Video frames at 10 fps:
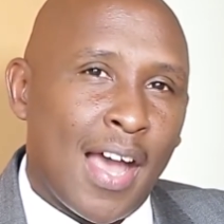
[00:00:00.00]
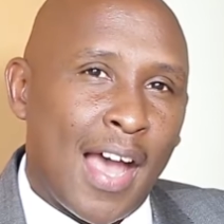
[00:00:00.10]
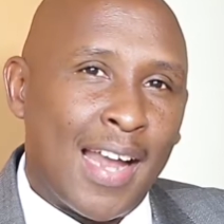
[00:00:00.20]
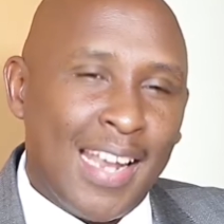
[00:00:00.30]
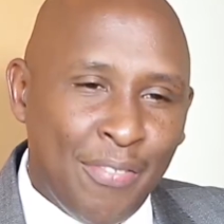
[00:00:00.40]

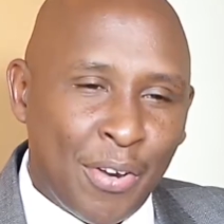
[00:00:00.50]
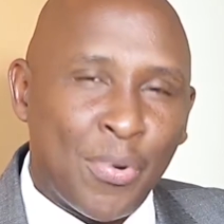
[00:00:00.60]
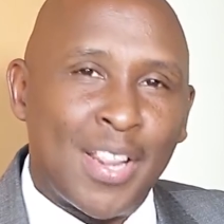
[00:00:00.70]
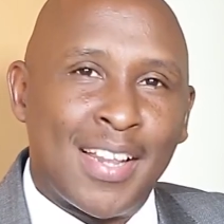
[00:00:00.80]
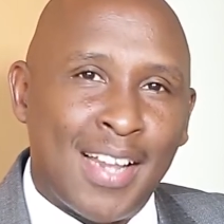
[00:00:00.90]
And even
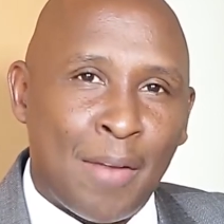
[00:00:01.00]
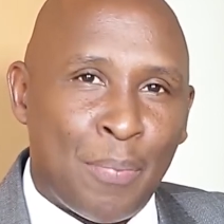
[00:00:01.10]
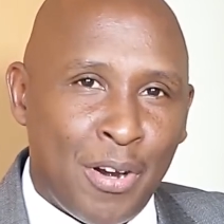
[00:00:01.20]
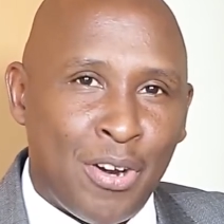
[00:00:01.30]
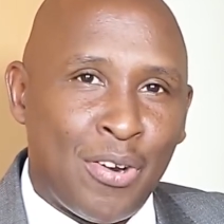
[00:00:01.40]
within that
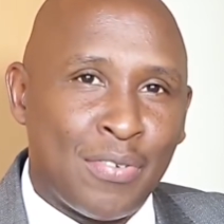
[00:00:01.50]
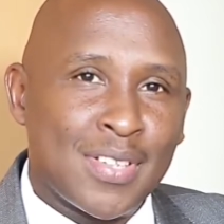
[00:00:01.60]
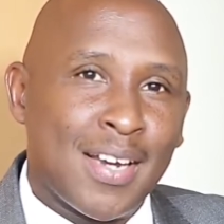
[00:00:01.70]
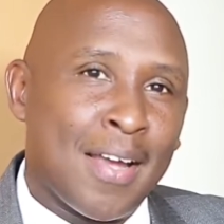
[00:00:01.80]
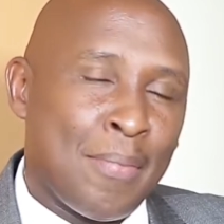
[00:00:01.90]
period of
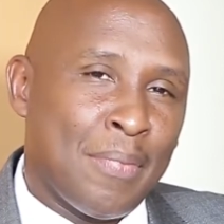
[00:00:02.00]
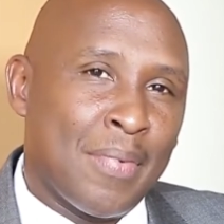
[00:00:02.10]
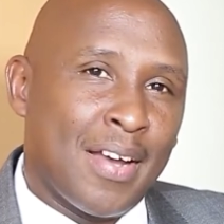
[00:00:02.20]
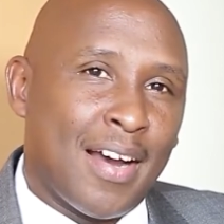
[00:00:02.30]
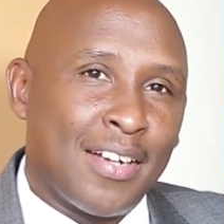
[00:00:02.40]
time,
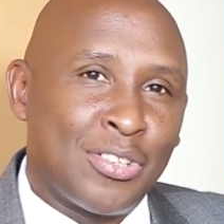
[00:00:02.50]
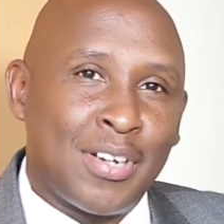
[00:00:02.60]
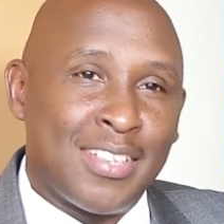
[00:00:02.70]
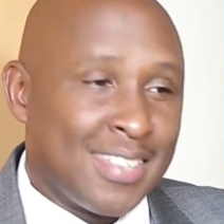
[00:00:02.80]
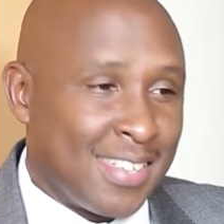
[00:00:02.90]
I
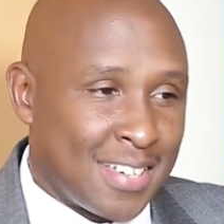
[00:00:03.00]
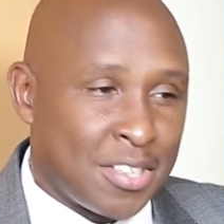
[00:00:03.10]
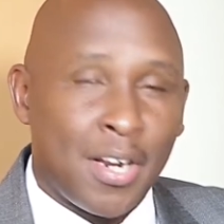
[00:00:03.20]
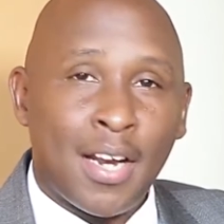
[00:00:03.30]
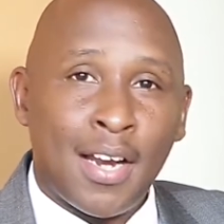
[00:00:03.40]
joined just as a
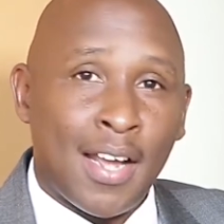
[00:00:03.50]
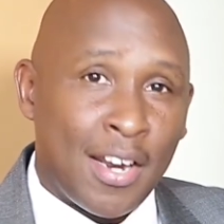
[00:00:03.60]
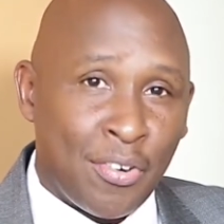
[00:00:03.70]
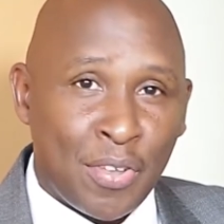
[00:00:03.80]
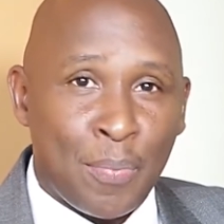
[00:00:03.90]
trainer and the
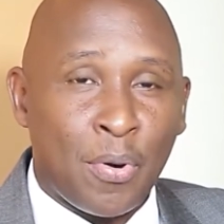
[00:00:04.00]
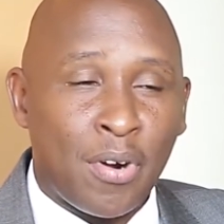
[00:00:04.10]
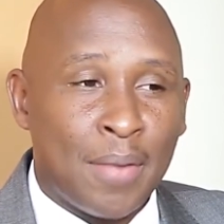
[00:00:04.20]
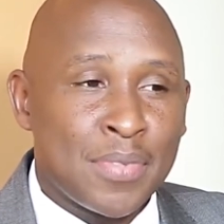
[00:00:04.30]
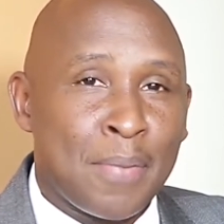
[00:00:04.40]
head of the
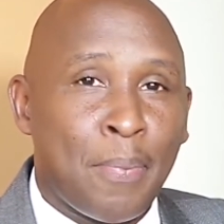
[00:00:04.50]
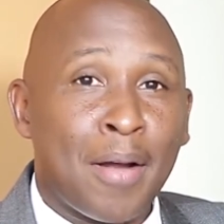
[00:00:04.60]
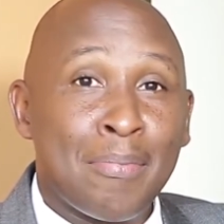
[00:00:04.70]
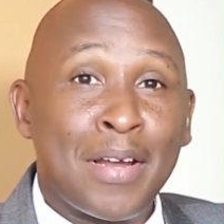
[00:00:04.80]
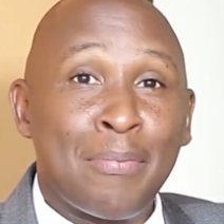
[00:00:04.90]
programs
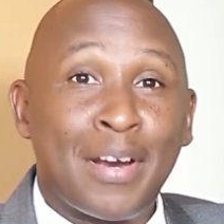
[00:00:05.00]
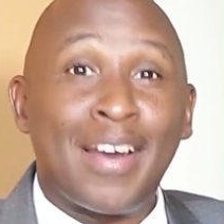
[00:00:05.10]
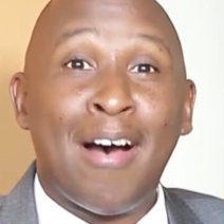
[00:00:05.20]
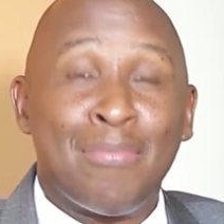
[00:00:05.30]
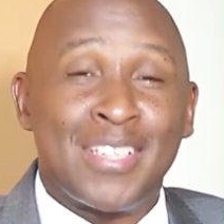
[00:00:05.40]
department, but
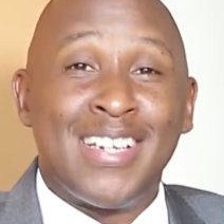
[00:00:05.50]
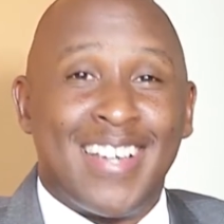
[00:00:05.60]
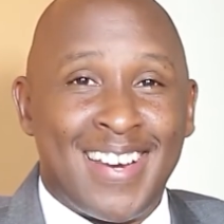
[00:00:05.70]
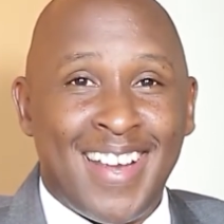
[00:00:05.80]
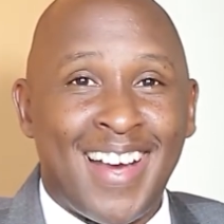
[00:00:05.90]
now I'm
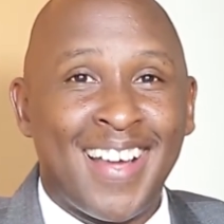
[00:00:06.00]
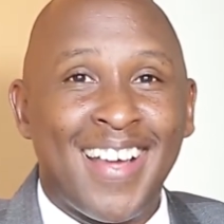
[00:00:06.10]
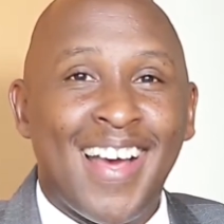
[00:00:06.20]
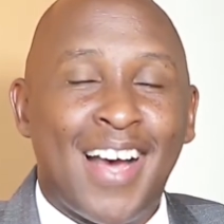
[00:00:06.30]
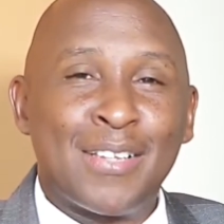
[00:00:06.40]
seated here
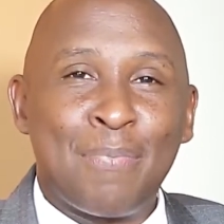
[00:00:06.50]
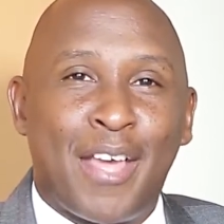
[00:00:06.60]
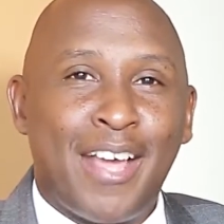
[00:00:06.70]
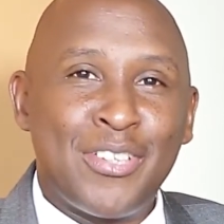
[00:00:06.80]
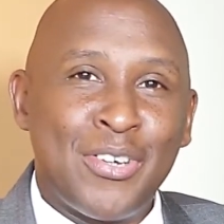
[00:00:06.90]
and
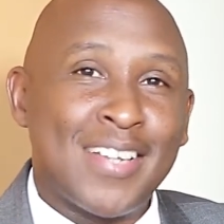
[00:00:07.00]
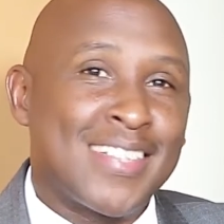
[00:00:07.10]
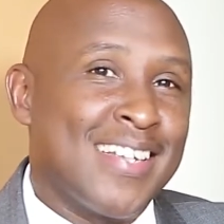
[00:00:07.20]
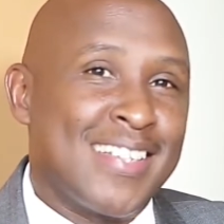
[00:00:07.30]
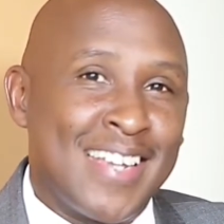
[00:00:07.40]
speaking to you as
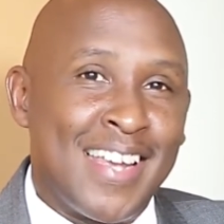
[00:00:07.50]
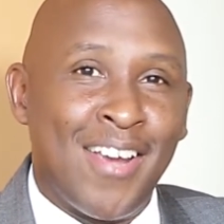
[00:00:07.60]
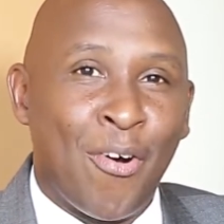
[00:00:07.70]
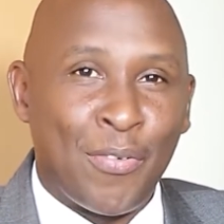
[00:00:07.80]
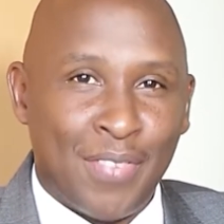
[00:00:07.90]
the
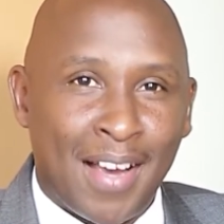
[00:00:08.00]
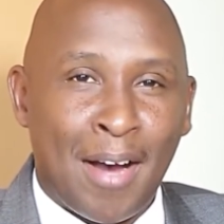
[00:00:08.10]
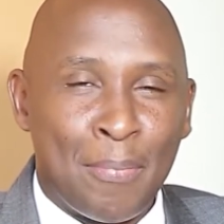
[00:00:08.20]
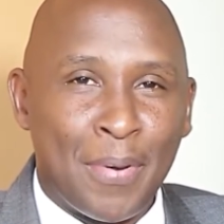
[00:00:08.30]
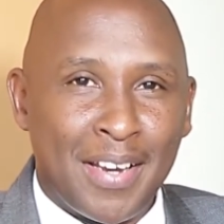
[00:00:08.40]
CEO of the
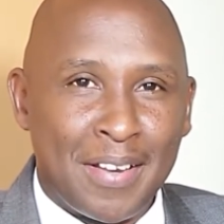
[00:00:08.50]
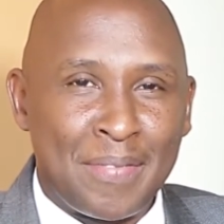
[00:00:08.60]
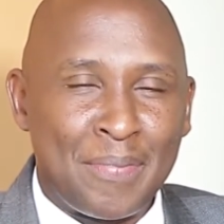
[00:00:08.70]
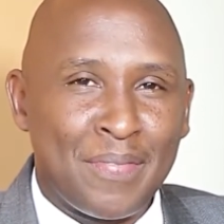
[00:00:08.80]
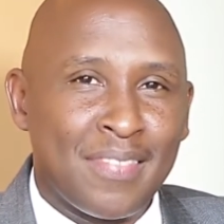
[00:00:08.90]
company.
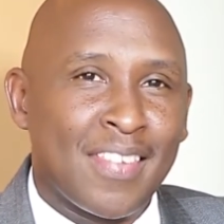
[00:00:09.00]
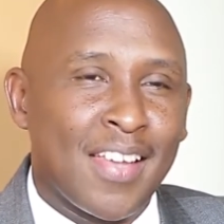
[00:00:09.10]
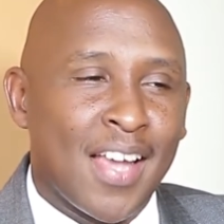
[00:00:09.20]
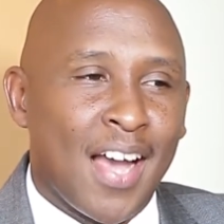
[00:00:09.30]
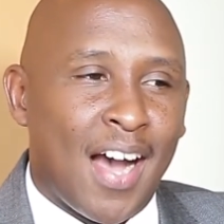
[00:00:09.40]

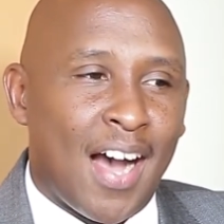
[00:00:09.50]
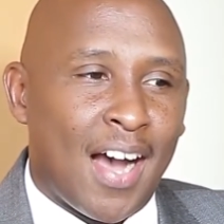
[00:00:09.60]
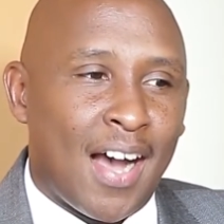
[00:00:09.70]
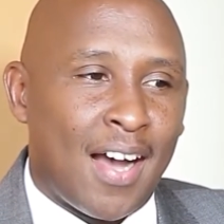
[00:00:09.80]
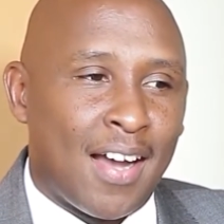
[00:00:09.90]

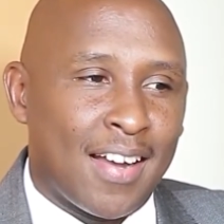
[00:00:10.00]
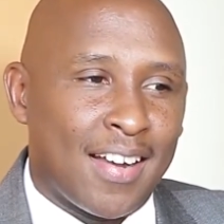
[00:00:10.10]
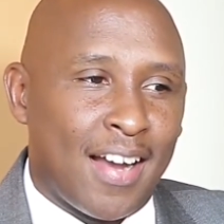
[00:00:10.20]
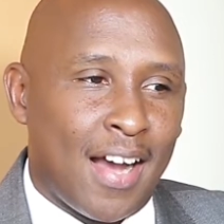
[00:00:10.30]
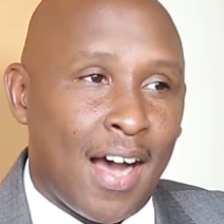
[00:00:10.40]

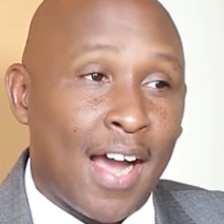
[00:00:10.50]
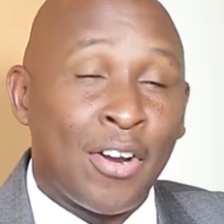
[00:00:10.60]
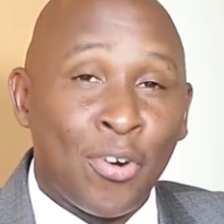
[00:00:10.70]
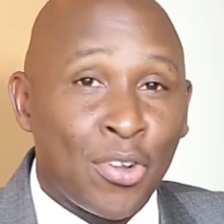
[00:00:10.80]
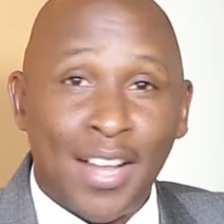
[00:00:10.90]
I
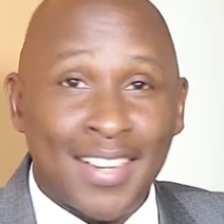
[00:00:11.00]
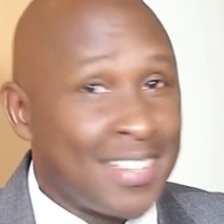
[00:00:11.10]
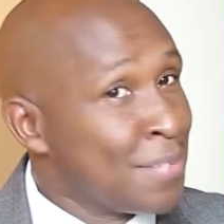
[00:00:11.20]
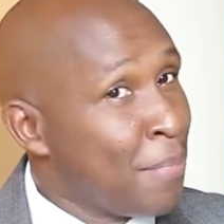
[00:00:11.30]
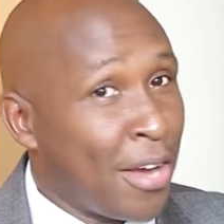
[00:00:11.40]
know that it
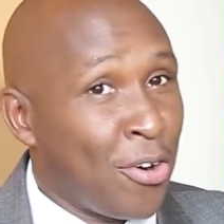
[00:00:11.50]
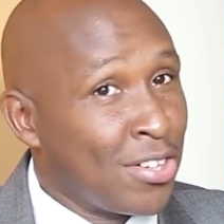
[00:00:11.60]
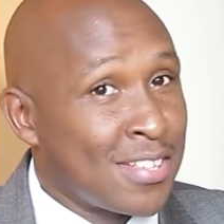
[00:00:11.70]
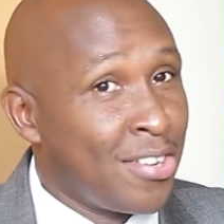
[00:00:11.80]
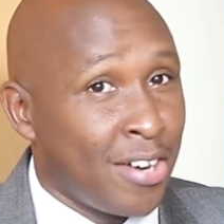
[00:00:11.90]
is by
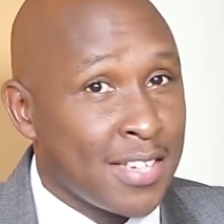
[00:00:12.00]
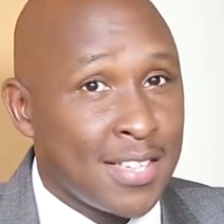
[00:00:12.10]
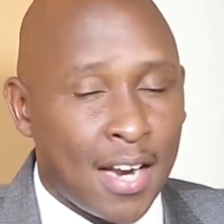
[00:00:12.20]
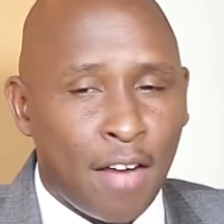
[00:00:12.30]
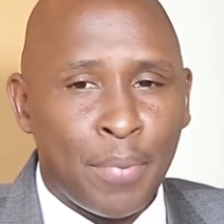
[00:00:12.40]
God's grace
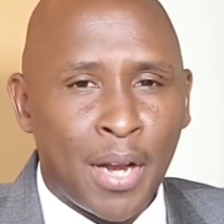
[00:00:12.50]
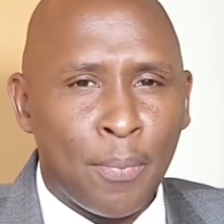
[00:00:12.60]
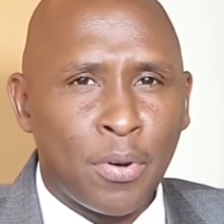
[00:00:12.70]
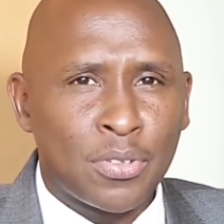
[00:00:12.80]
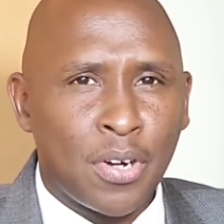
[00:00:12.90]
that I've been
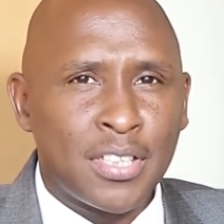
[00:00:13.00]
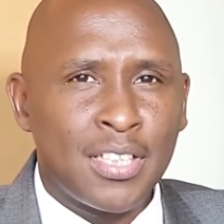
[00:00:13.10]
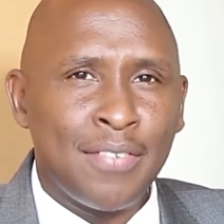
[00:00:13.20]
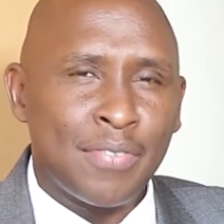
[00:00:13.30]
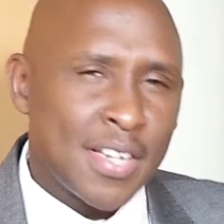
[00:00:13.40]
able to
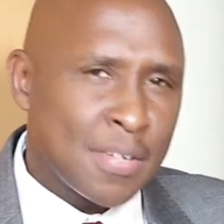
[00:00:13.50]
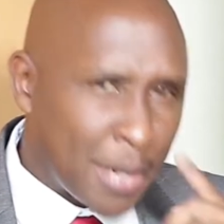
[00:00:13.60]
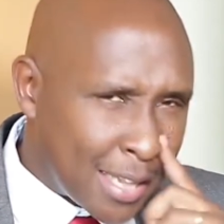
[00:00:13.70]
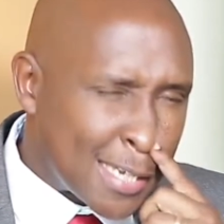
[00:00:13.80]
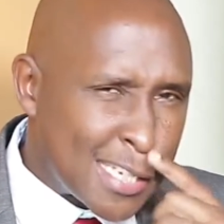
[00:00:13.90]
achieve this,
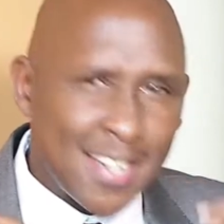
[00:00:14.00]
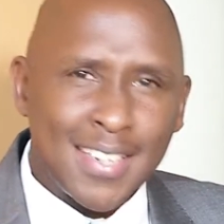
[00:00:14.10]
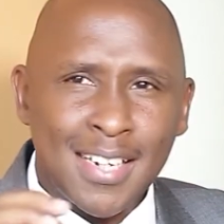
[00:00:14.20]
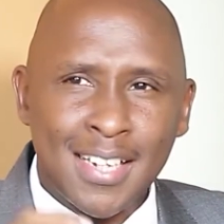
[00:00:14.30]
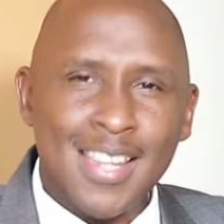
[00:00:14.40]
but there are
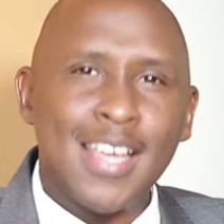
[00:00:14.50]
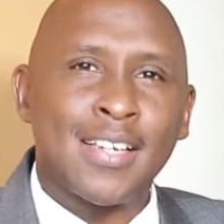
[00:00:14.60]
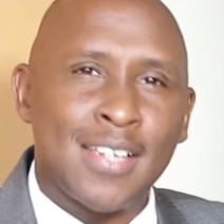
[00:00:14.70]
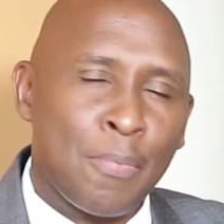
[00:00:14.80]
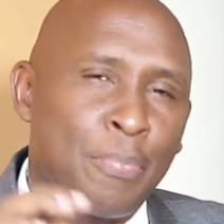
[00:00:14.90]
certain things and